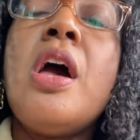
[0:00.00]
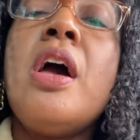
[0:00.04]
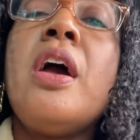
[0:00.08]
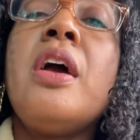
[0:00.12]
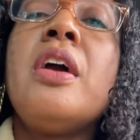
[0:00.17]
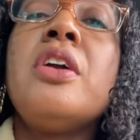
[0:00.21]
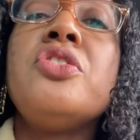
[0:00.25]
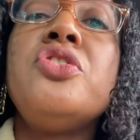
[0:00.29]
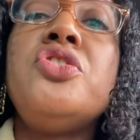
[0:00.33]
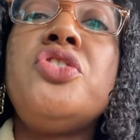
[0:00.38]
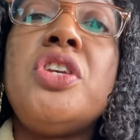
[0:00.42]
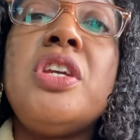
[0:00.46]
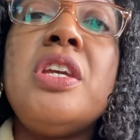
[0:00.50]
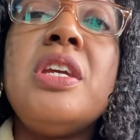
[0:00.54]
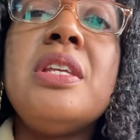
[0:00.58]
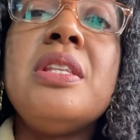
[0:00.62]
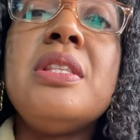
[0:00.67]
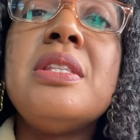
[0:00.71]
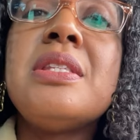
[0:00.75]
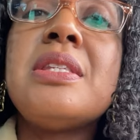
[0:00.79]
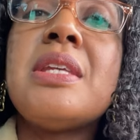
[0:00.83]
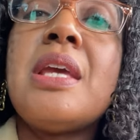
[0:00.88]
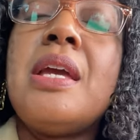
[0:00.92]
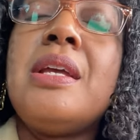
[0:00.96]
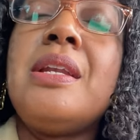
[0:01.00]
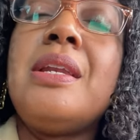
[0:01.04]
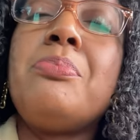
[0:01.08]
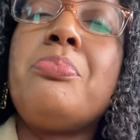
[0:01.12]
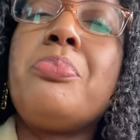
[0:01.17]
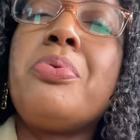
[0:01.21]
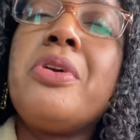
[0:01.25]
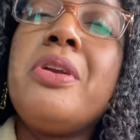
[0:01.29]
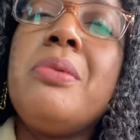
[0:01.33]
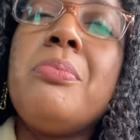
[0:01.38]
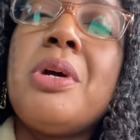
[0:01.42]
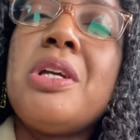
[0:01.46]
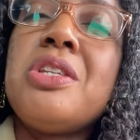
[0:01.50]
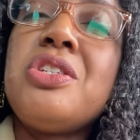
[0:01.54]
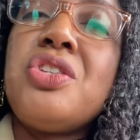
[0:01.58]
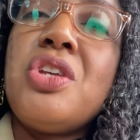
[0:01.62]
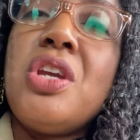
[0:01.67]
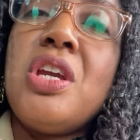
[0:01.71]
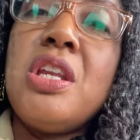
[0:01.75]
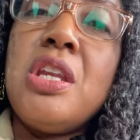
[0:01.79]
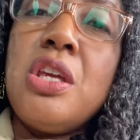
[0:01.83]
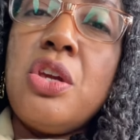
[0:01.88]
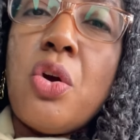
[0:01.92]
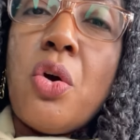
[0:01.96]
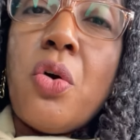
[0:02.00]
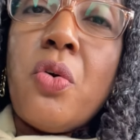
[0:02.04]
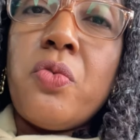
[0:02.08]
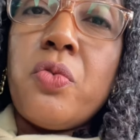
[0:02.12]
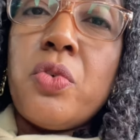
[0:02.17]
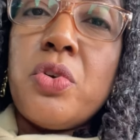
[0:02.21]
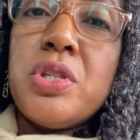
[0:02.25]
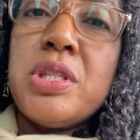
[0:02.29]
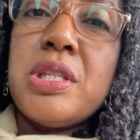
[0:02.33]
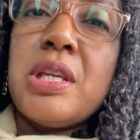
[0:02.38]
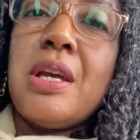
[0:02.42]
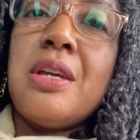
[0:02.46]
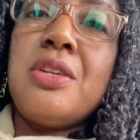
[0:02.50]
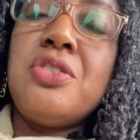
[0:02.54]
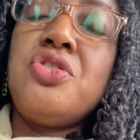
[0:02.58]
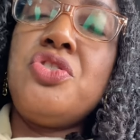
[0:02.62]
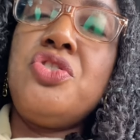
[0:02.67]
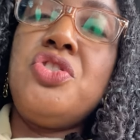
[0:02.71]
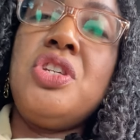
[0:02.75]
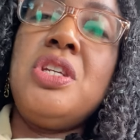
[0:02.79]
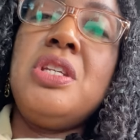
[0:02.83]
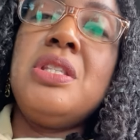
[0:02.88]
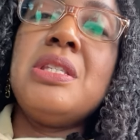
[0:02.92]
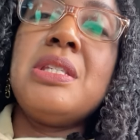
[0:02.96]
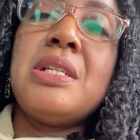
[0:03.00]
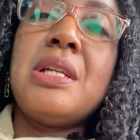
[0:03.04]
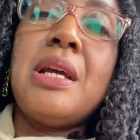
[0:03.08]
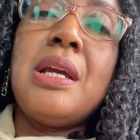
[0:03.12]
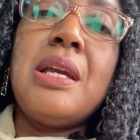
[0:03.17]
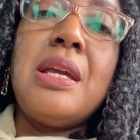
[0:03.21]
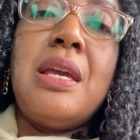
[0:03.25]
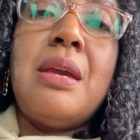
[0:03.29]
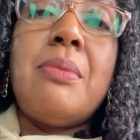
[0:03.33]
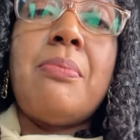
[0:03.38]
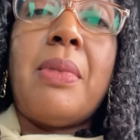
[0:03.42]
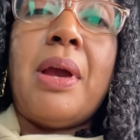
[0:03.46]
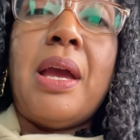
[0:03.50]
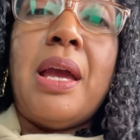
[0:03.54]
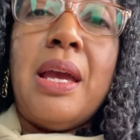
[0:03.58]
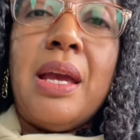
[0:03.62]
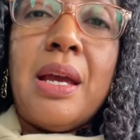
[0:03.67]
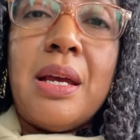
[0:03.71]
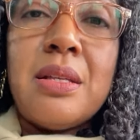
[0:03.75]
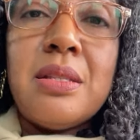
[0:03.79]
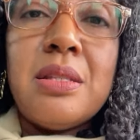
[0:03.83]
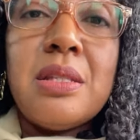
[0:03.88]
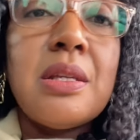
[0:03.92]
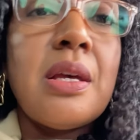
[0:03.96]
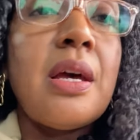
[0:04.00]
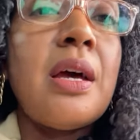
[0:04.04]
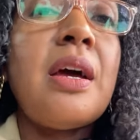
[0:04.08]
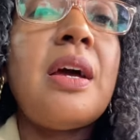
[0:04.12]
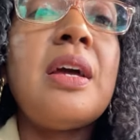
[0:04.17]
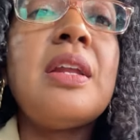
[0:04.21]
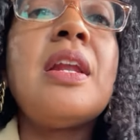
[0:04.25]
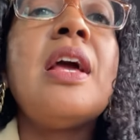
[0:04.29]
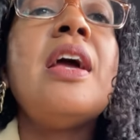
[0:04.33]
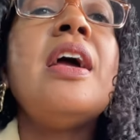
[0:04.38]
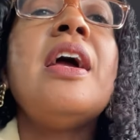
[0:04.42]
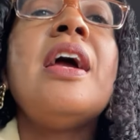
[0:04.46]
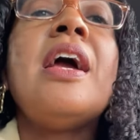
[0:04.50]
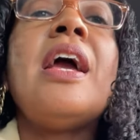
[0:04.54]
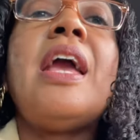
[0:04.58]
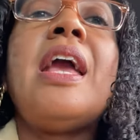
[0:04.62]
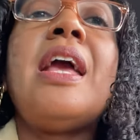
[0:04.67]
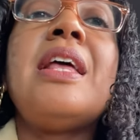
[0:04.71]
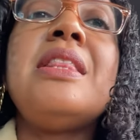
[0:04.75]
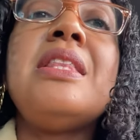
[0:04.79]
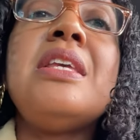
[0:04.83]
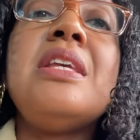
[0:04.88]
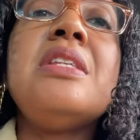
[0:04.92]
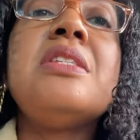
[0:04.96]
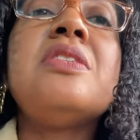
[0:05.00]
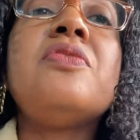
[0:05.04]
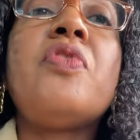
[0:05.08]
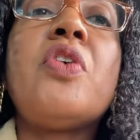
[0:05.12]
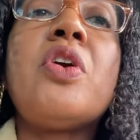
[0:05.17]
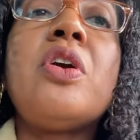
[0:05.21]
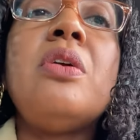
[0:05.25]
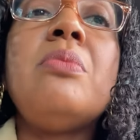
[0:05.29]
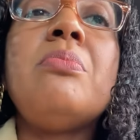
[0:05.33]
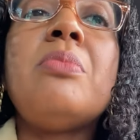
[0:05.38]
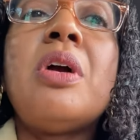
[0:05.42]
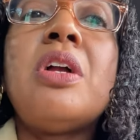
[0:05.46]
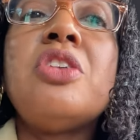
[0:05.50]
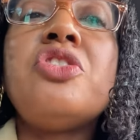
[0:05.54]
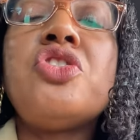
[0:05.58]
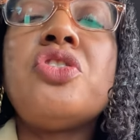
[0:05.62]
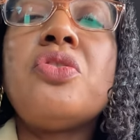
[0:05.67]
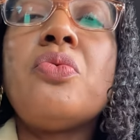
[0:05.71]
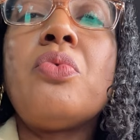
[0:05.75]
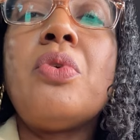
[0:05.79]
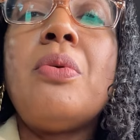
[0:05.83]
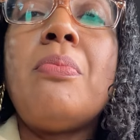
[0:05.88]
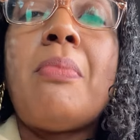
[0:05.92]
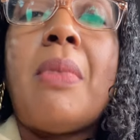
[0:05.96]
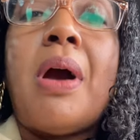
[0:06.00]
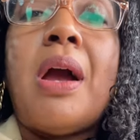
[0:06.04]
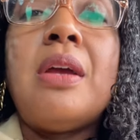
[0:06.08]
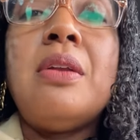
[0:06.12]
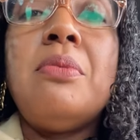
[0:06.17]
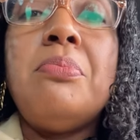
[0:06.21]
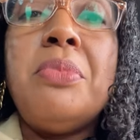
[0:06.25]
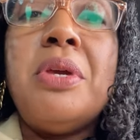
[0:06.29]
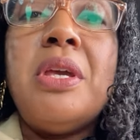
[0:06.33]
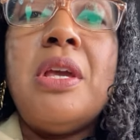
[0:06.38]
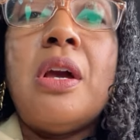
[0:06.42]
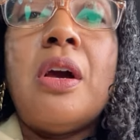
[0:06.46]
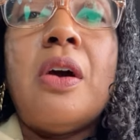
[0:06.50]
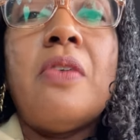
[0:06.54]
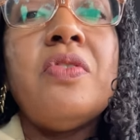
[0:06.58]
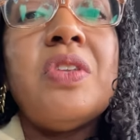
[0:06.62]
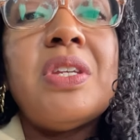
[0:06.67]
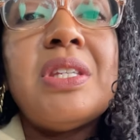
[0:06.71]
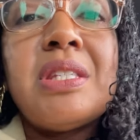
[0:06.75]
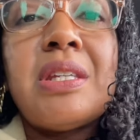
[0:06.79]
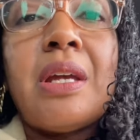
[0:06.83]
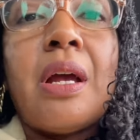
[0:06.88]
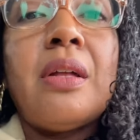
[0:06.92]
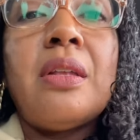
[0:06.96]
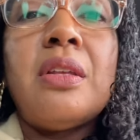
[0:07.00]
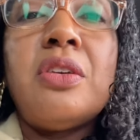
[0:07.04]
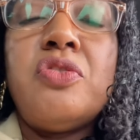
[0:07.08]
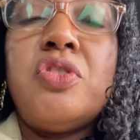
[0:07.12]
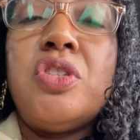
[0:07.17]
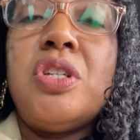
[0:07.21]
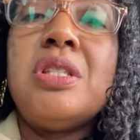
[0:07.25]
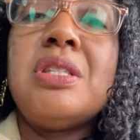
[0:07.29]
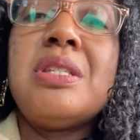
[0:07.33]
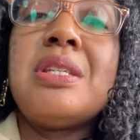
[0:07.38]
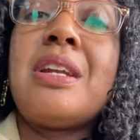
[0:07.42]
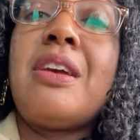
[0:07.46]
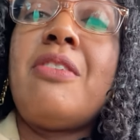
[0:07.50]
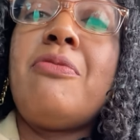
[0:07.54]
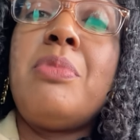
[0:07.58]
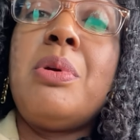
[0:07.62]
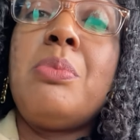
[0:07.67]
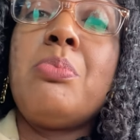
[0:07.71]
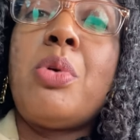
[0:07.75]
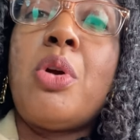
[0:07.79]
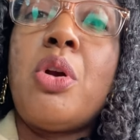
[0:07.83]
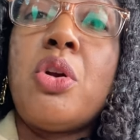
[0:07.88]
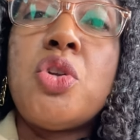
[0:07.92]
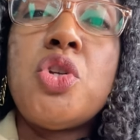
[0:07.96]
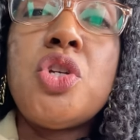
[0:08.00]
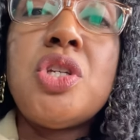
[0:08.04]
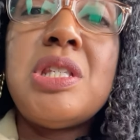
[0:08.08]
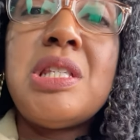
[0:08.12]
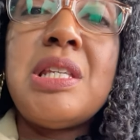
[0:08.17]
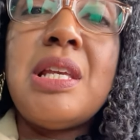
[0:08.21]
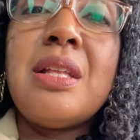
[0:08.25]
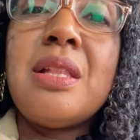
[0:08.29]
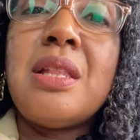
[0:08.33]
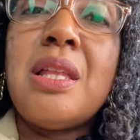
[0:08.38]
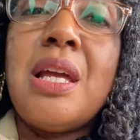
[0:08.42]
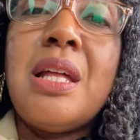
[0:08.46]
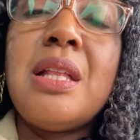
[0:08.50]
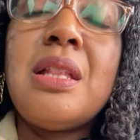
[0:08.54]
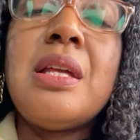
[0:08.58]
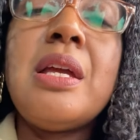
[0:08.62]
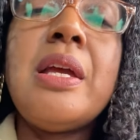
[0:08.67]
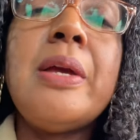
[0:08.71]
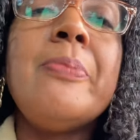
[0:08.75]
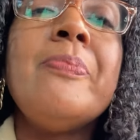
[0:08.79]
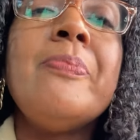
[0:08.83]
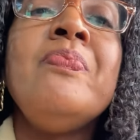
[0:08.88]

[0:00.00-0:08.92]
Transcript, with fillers: jeans and pretty much any oversized jeans that I can get my hands on. And these very much remind me of the style of jeans that I've been purchasing lately.